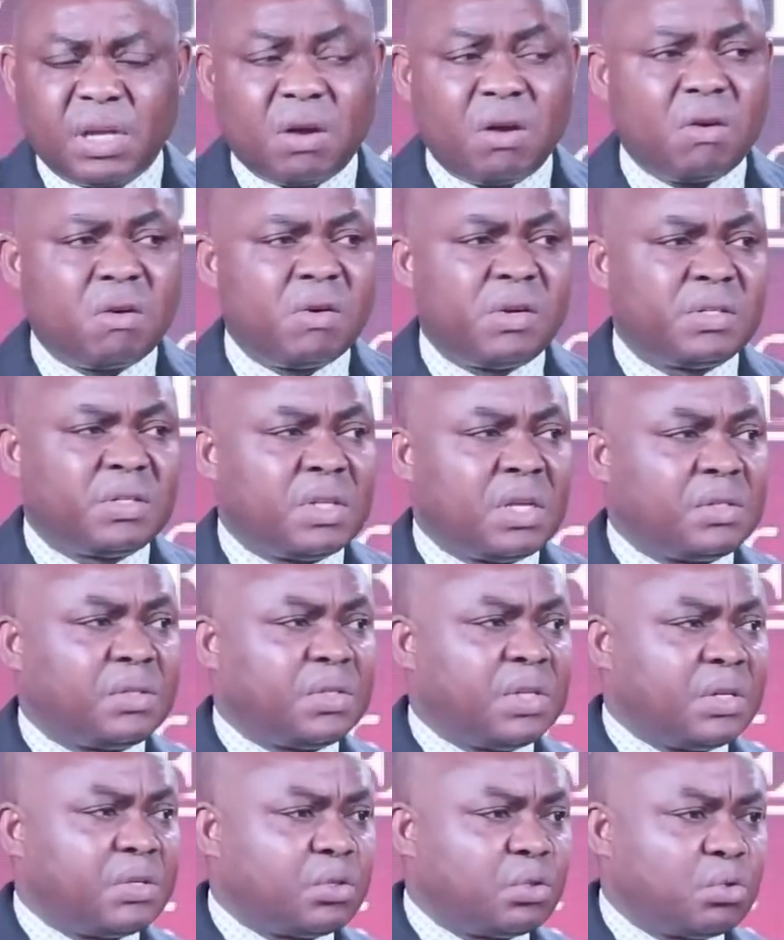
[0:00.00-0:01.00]
Corinthians
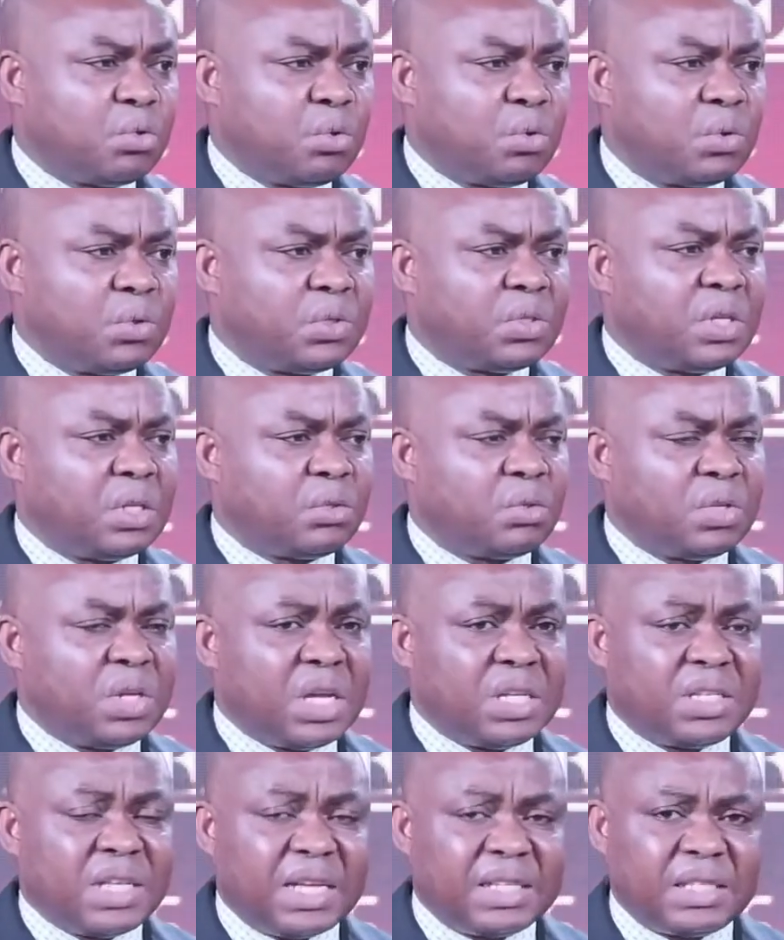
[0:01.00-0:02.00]
6:2 says today
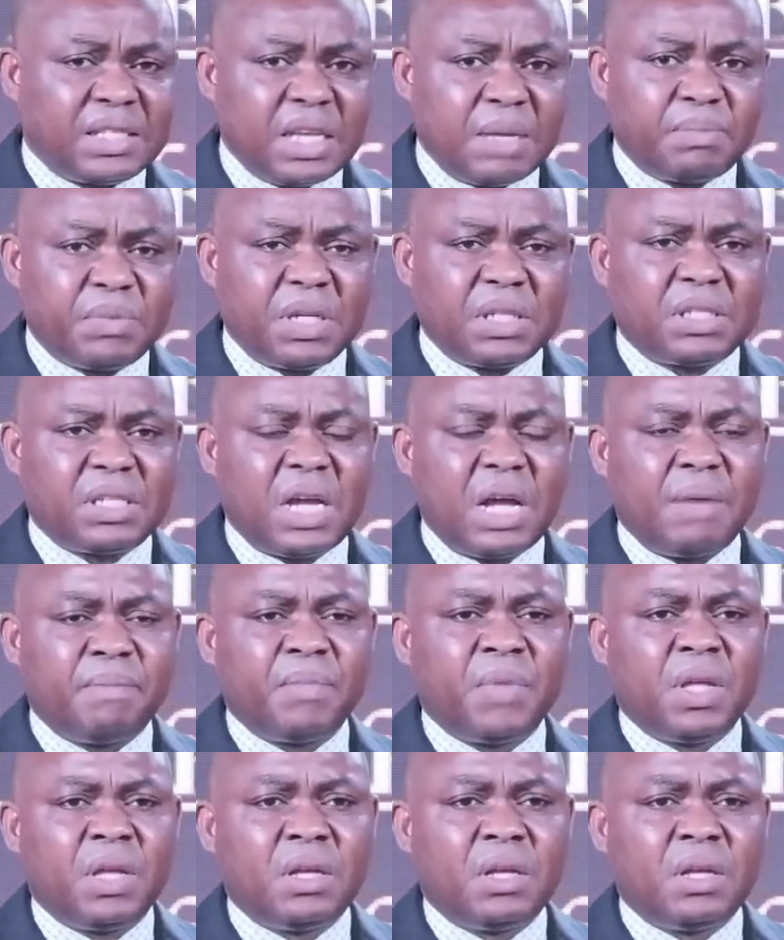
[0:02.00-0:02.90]
is the accepted time.